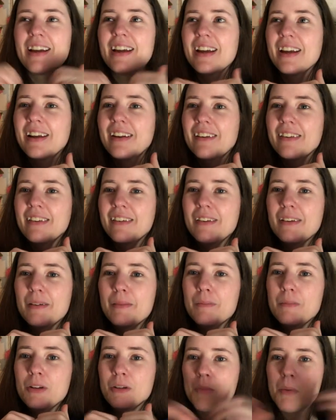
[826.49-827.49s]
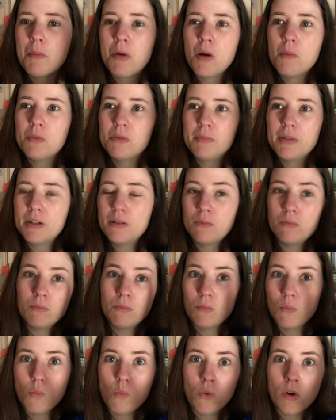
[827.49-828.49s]
And, um, you know, my mom would be
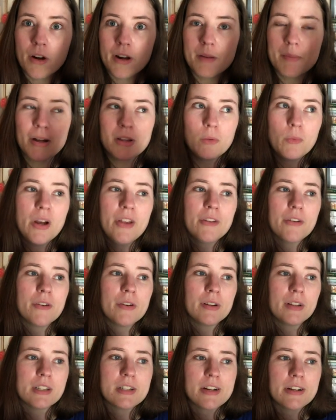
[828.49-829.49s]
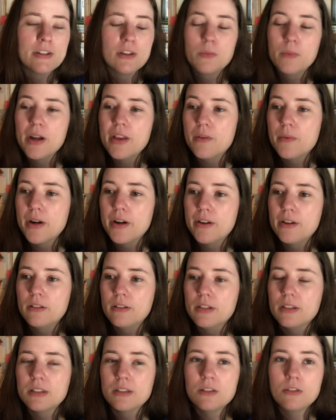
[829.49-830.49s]
worrying about the weather and listening to the weather radio, and
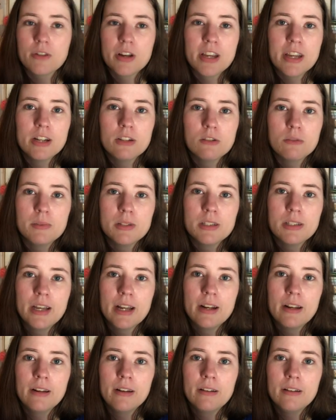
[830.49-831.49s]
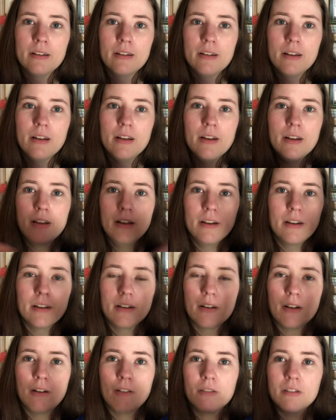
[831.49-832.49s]
us three kids would be sitting
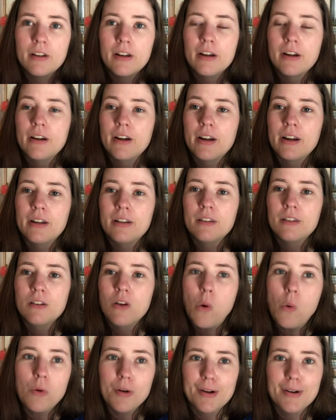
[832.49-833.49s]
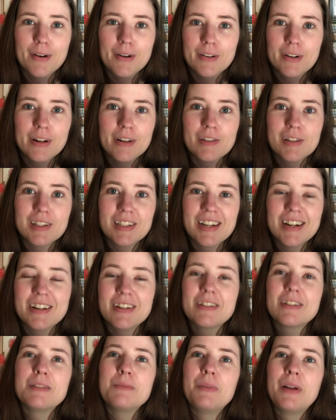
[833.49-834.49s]
over there in the corner underneath the
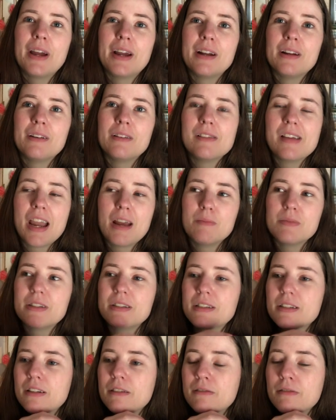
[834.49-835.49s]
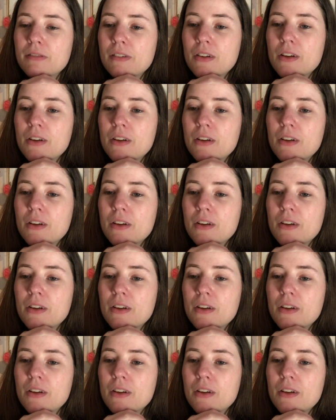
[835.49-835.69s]
stairs playing games and stuff.